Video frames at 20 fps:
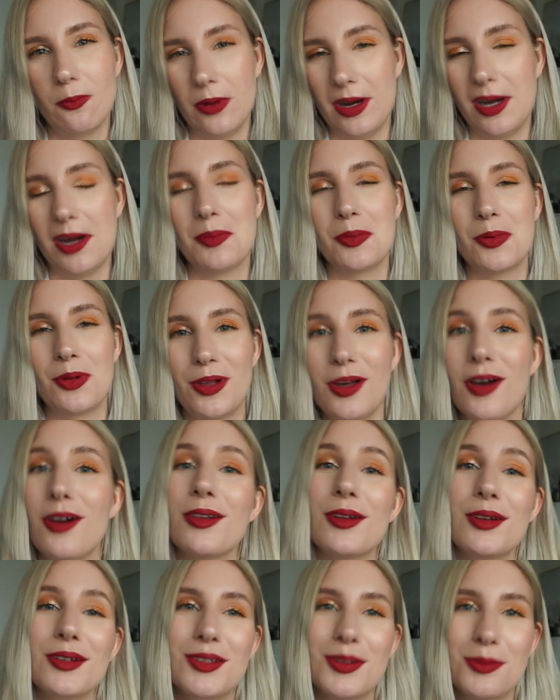wearable
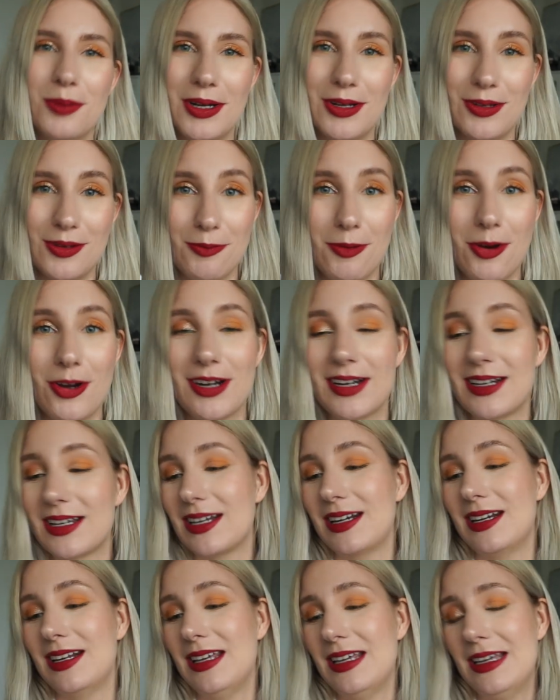color to wearing a
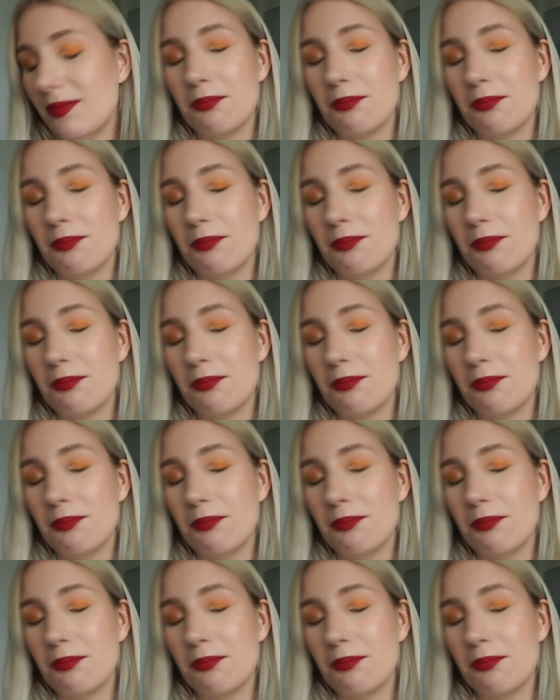waterline.